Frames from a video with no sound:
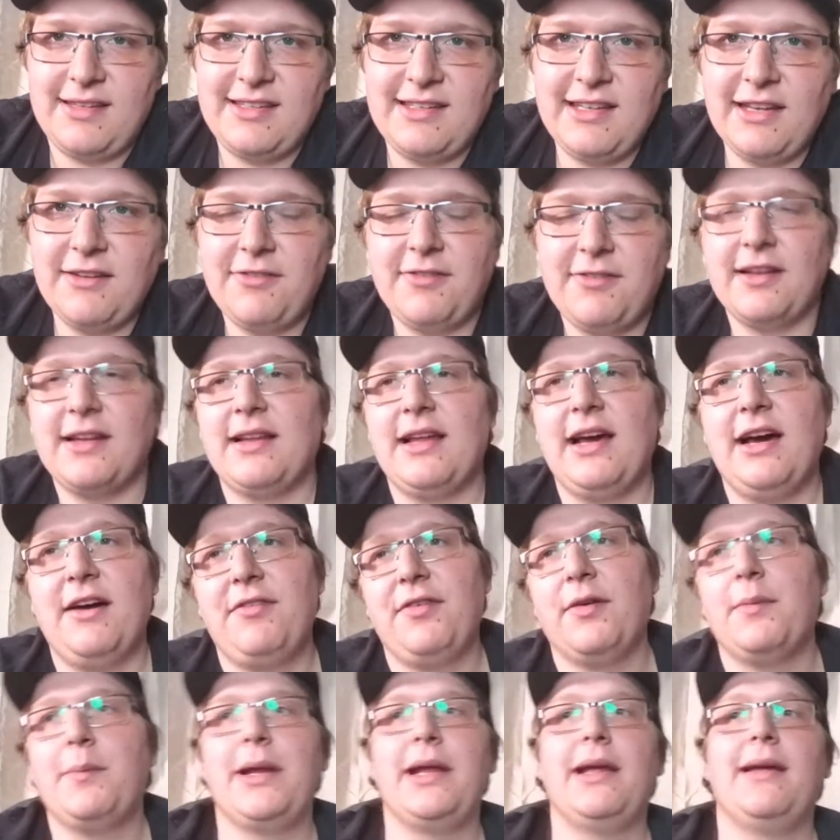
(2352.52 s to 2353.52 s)
Stuff like
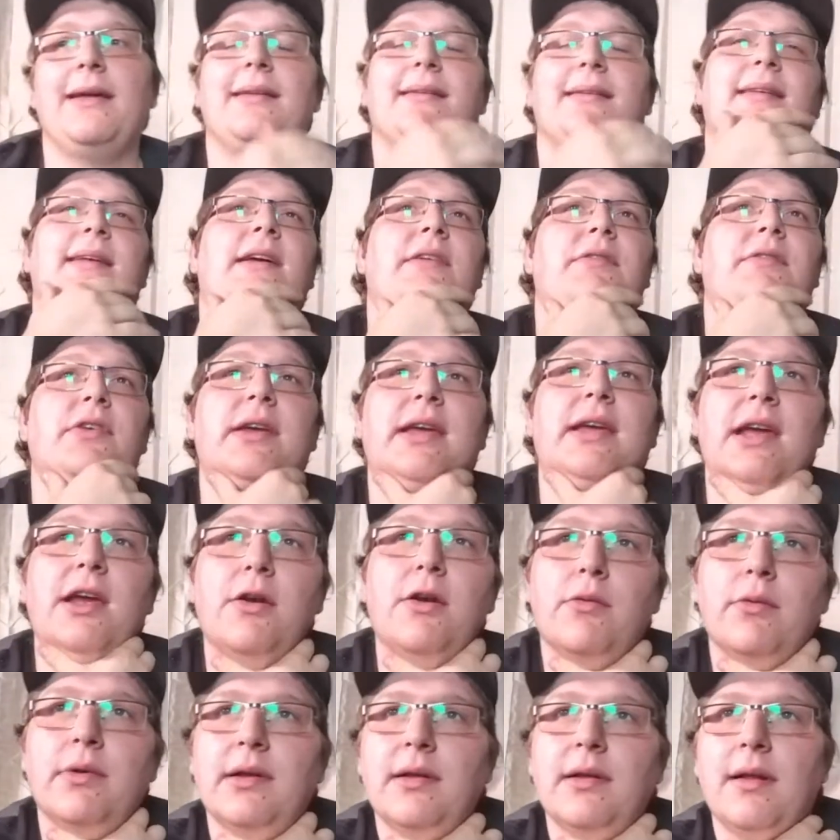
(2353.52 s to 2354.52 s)
that for me, it's like if you
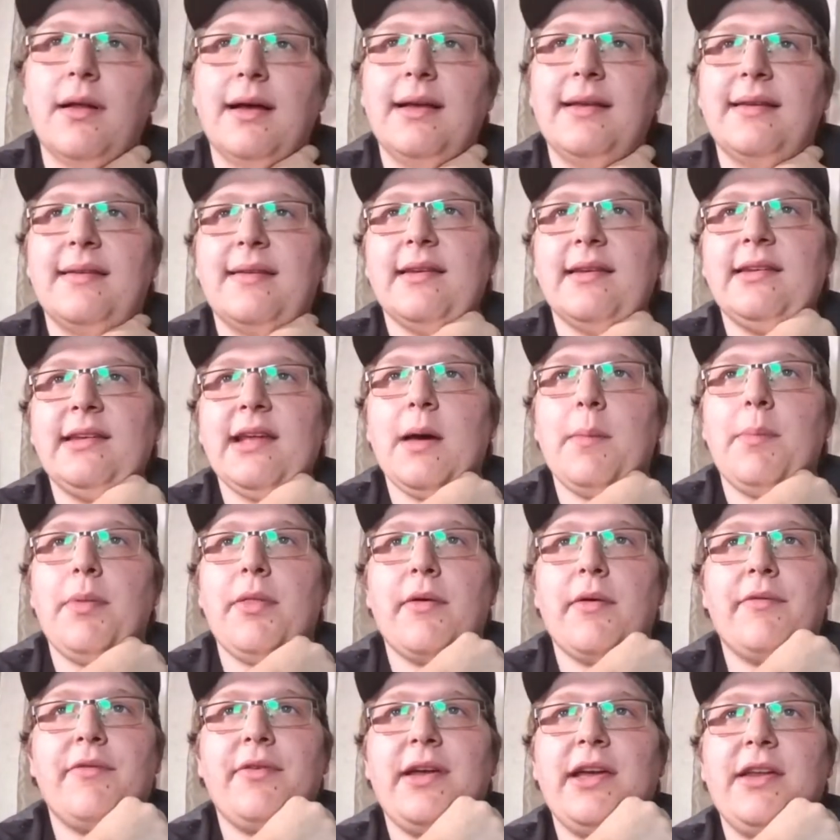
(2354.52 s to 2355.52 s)
can't realize the
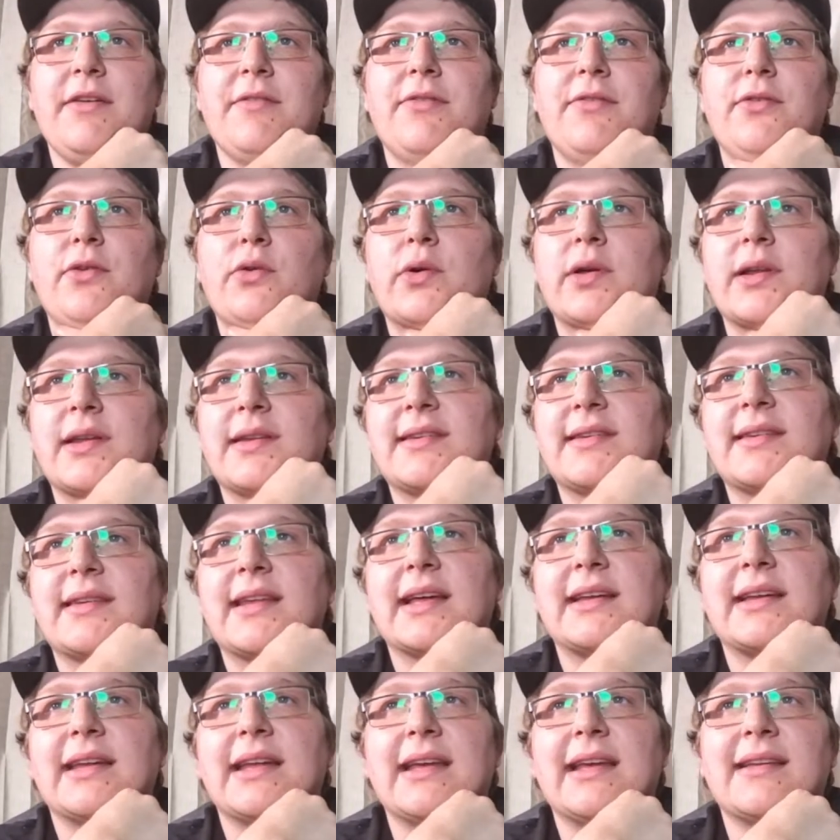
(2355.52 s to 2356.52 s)
depth of influence
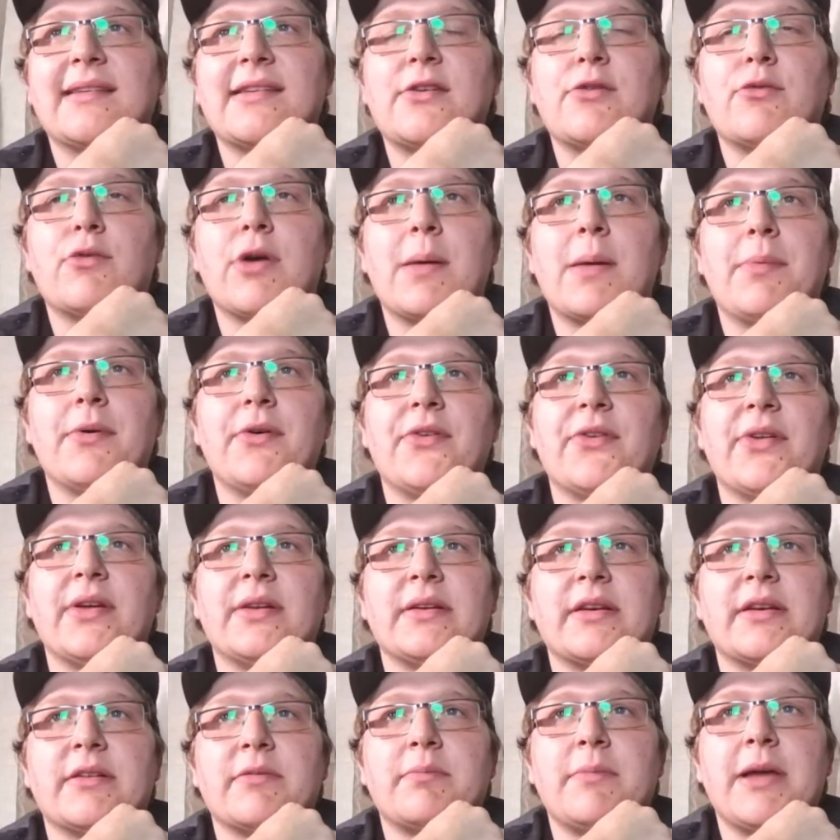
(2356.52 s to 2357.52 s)
that isn't
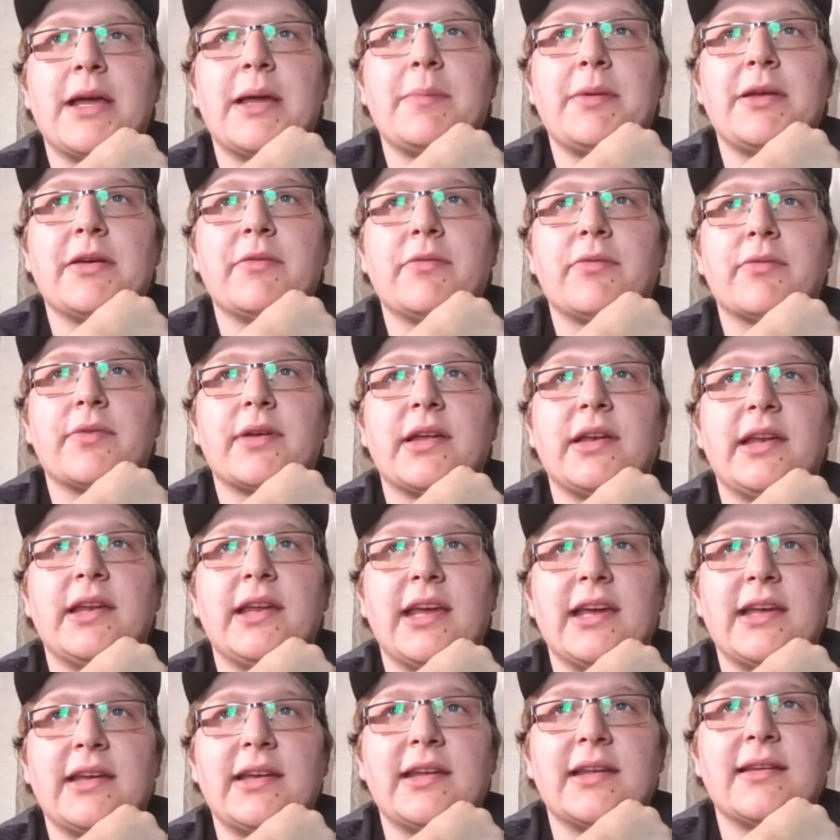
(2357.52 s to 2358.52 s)
representative maybe of
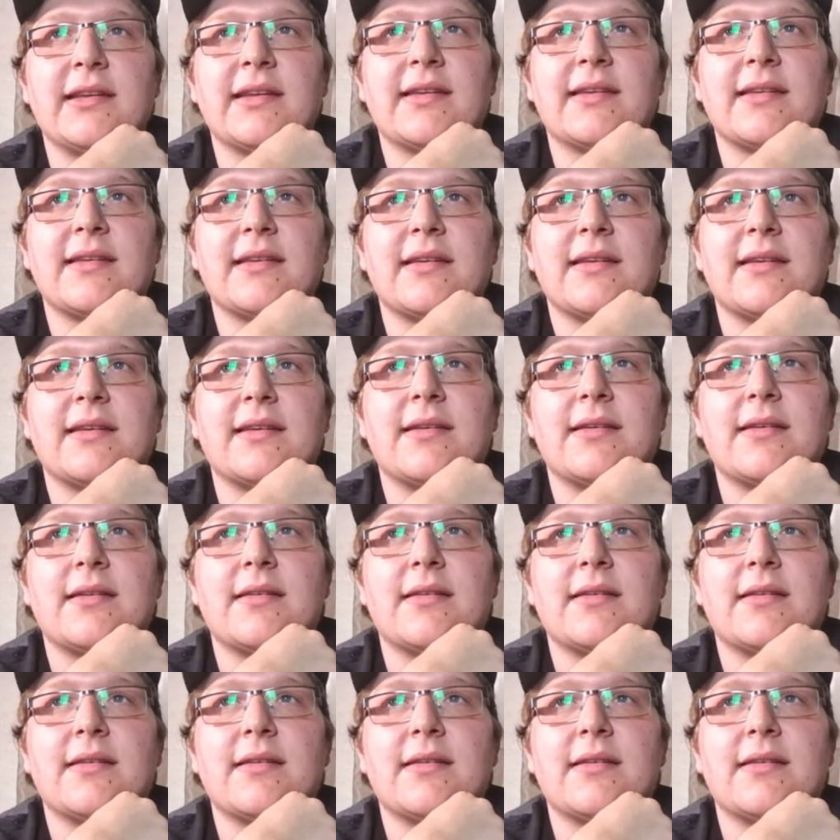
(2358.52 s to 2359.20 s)
Canadians,